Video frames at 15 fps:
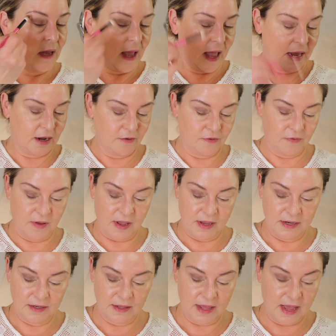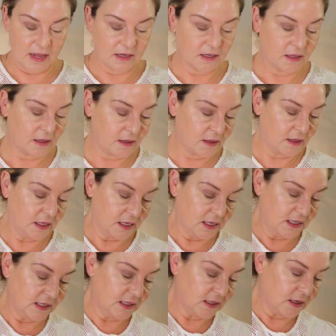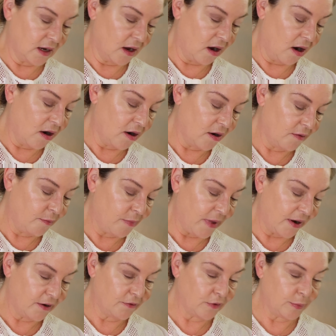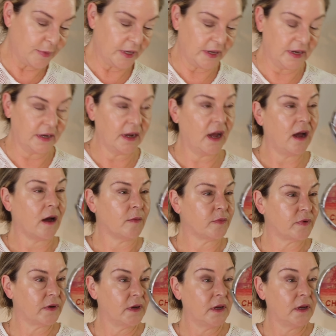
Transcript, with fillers: And I find that these are better for picking up.